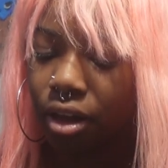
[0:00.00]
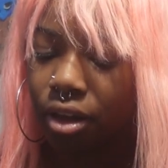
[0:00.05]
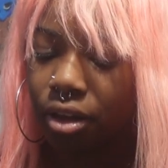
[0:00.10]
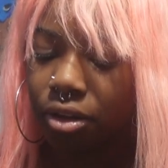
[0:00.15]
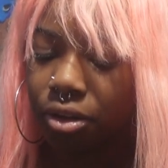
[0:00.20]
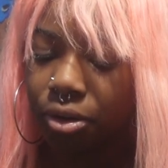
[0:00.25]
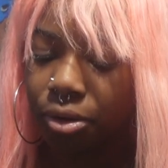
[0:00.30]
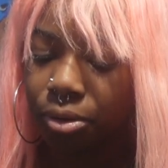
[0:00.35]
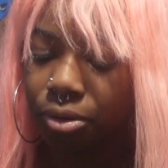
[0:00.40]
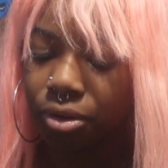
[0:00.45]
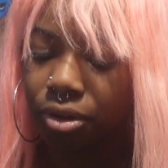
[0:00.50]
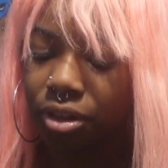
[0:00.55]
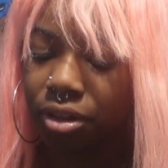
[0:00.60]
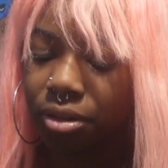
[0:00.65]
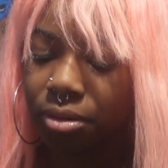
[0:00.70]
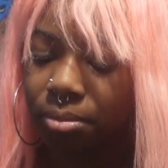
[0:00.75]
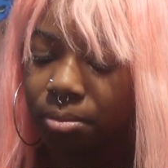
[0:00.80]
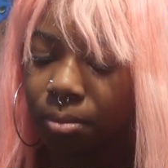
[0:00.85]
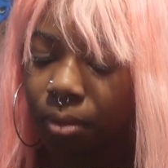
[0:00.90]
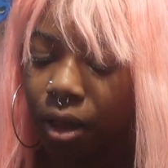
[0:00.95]

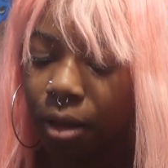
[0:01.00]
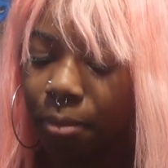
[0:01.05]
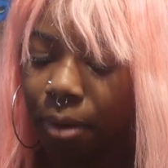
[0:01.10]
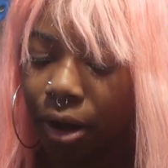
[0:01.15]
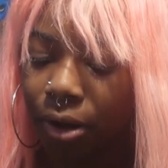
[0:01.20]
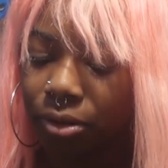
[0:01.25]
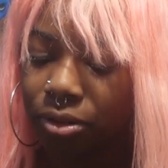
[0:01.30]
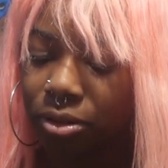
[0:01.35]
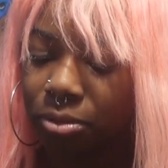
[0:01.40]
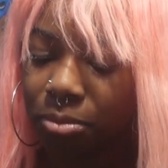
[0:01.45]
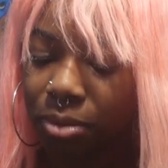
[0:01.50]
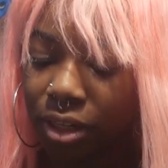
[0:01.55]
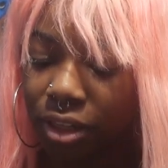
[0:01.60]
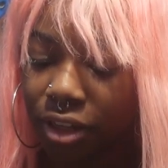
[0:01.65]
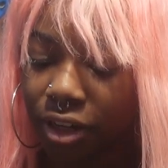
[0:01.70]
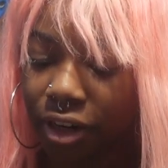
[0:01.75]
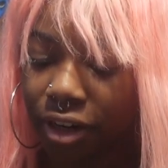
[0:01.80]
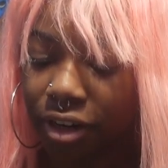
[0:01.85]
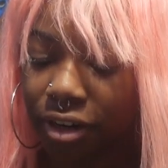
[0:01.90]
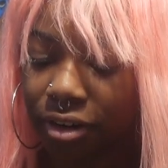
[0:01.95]
You're about to be
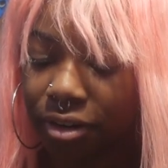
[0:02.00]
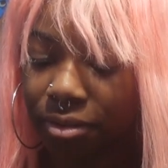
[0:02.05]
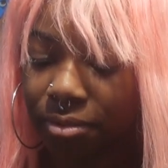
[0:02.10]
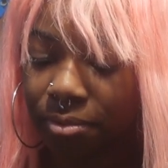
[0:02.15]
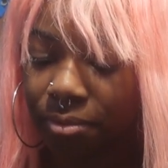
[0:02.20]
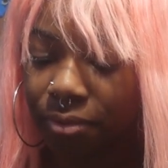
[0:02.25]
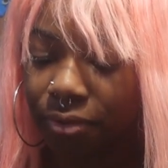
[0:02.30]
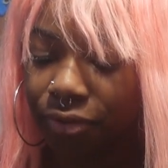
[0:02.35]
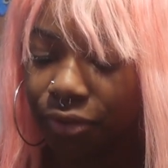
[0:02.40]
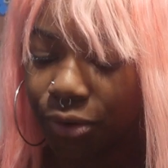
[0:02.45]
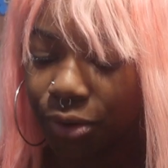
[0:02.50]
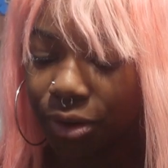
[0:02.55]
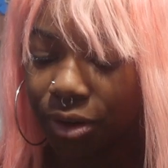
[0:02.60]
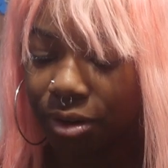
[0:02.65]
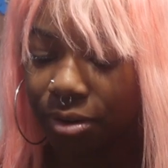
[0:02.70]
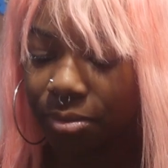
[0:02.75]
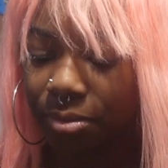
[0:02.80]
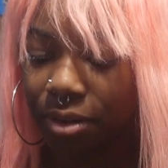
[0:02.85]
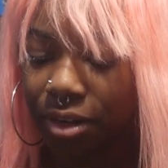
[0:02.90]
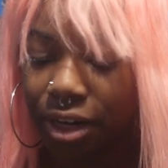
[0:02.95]
there
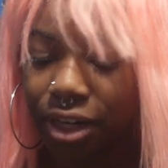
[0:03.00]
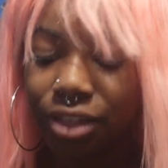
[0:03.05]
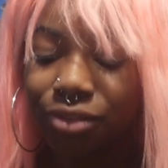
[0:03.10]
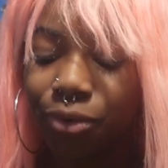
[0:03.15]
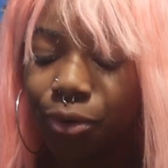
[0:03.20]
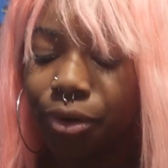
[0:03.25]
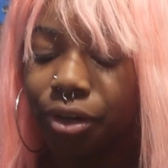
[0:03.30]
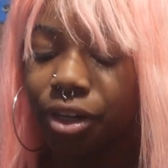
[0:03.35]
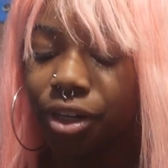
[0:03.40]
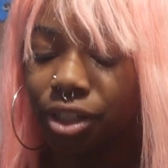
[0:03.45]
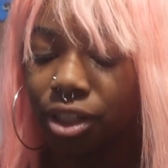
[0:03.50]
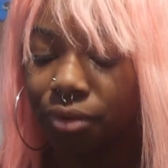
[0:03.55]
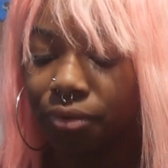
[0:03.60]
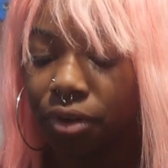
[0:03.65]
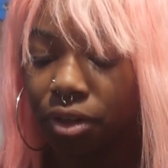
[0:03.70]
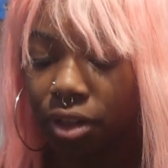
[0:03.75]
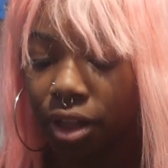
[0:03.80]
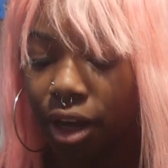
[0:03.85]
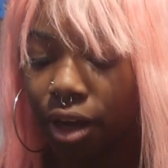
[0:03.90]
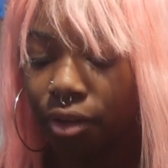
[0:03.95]
for the next 4 years of
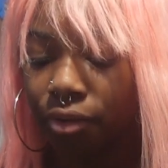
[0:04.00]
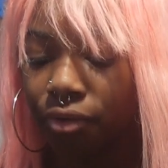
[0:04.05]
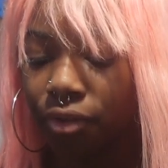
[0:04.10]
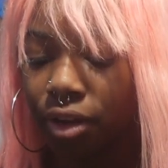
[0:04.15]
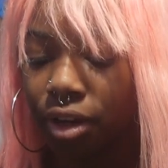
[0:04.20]
your life,